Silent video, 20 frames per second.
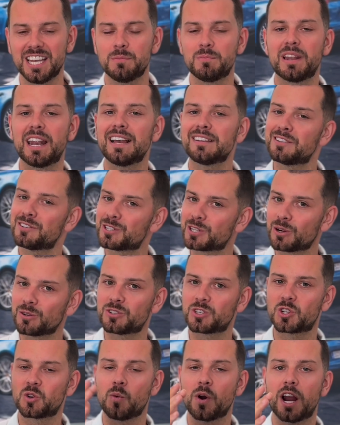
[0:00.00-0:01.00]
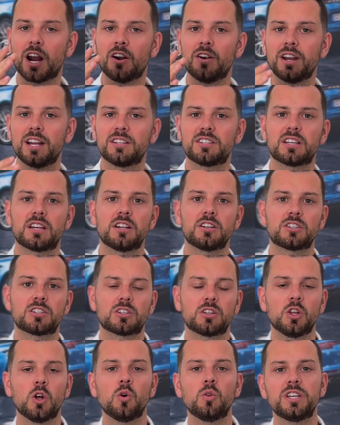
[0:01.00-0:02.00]
it, but as it starts to wear, it's going to
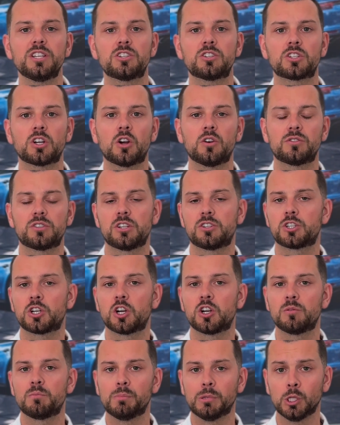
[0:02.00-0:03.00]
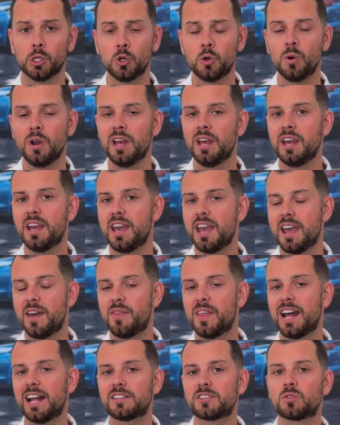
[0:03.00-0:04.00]
slowly start to turn blue,
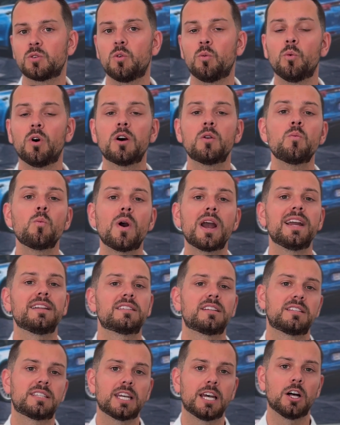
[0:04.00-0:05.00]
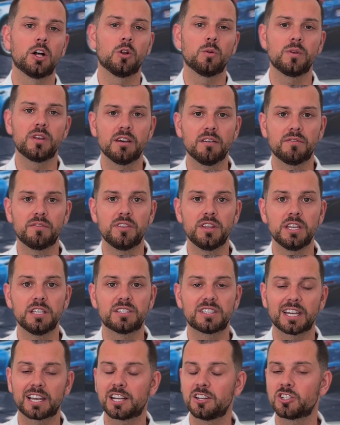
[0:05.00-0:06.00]
and that's one way to tell if the
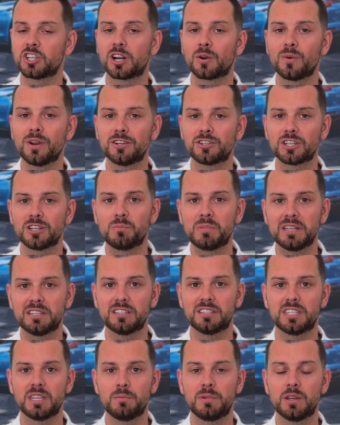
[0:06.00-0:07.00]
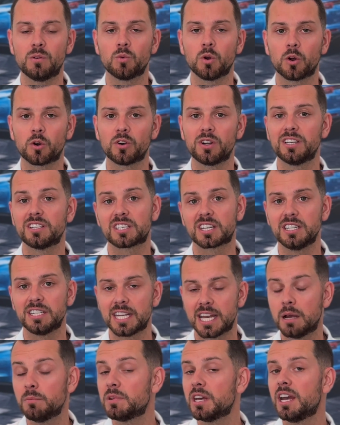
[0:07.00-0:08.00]
second generation PCCB rotor is
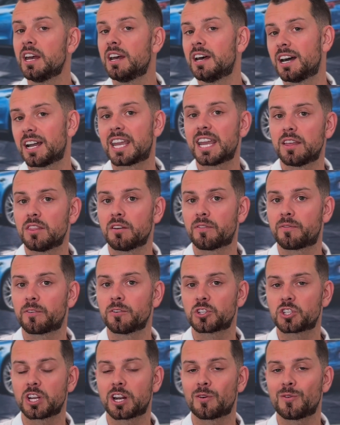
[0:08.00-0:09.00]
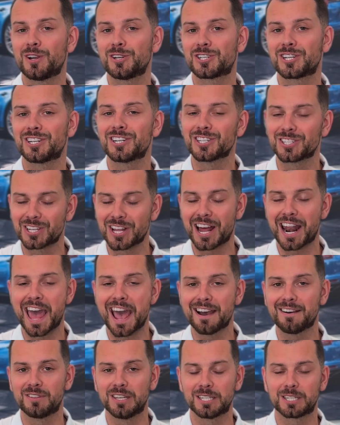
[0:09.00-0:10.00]
condemned. Again, the first generation does not
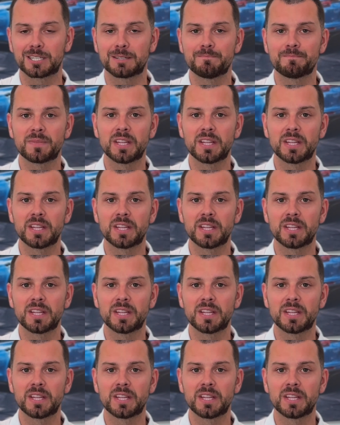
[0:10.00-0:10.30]
have this.